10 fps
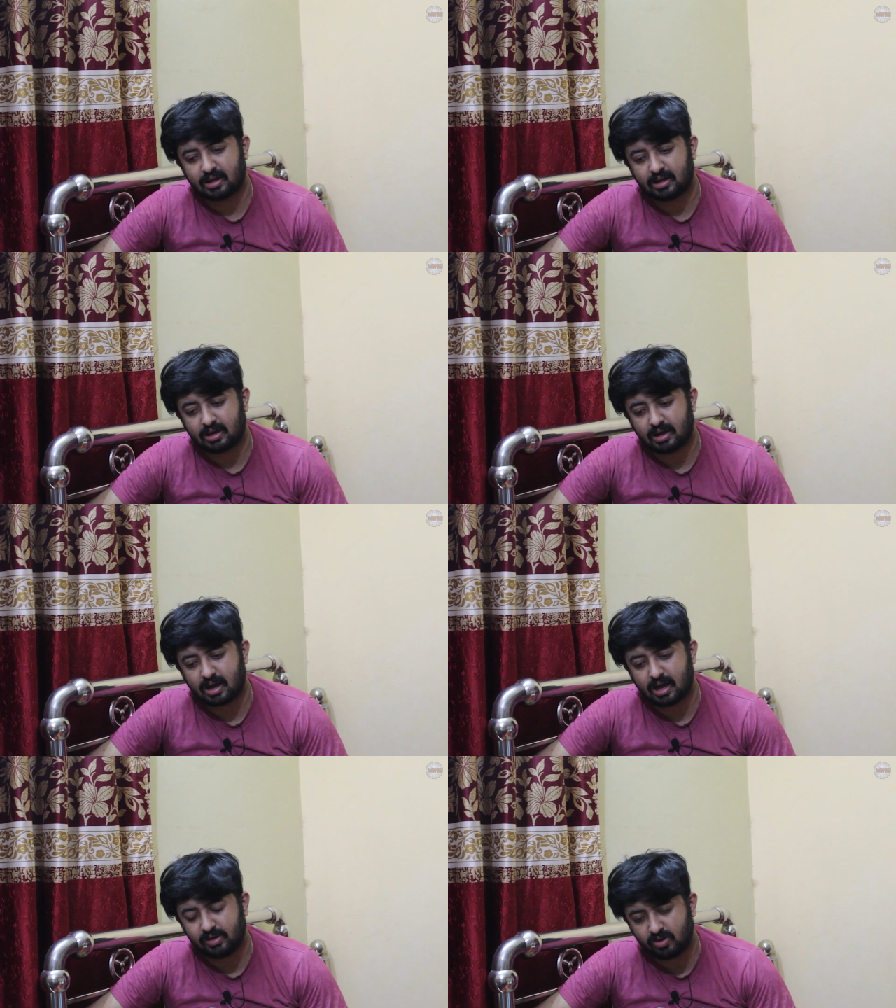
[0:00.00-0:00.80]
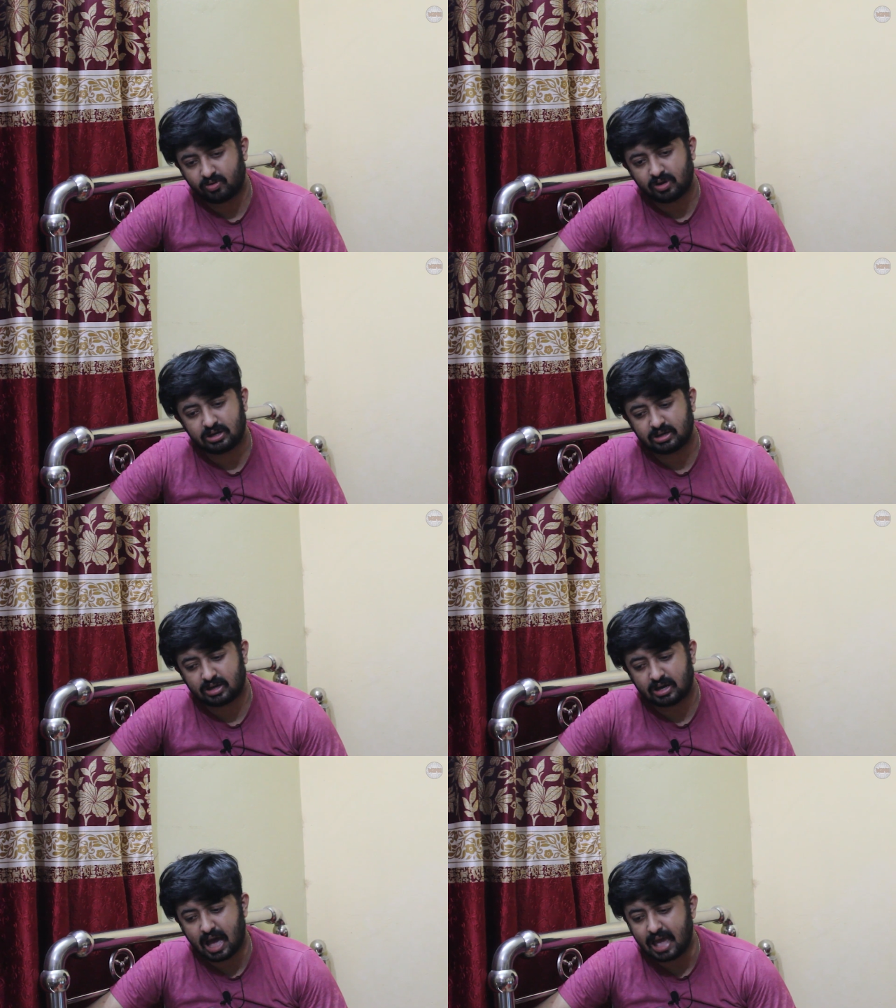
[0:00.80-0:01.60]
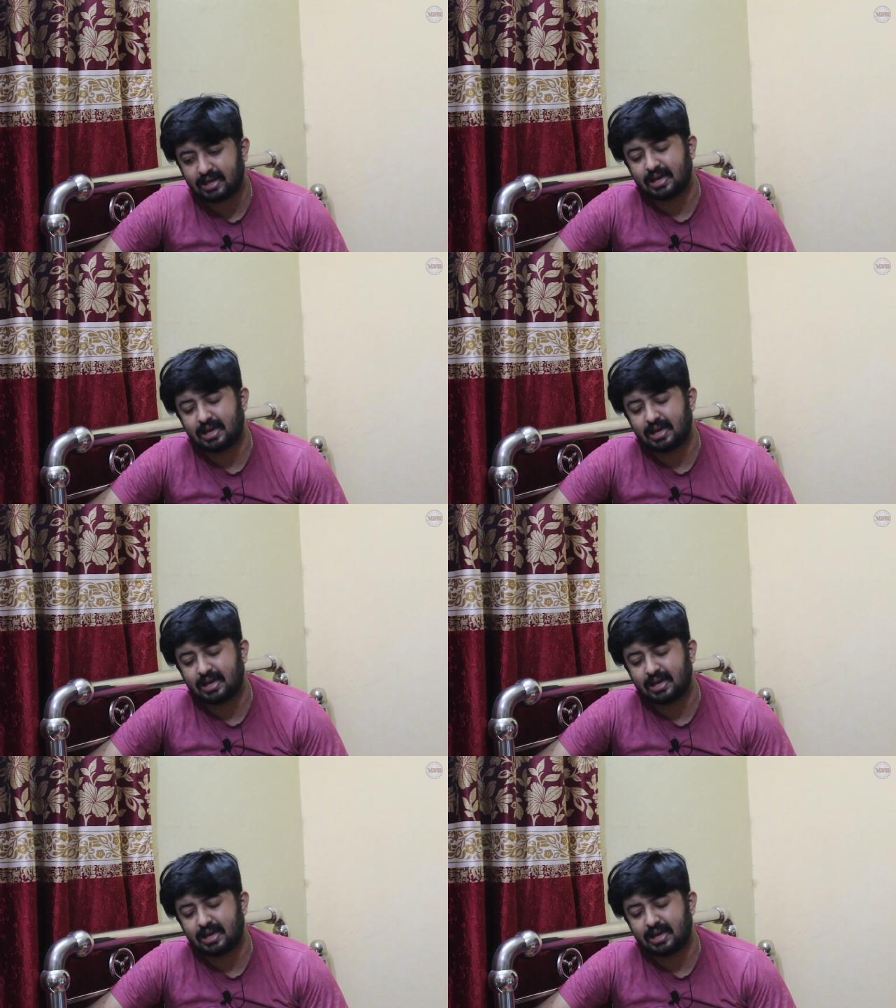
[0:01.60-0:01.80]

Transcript: Uh, you know what, uh, I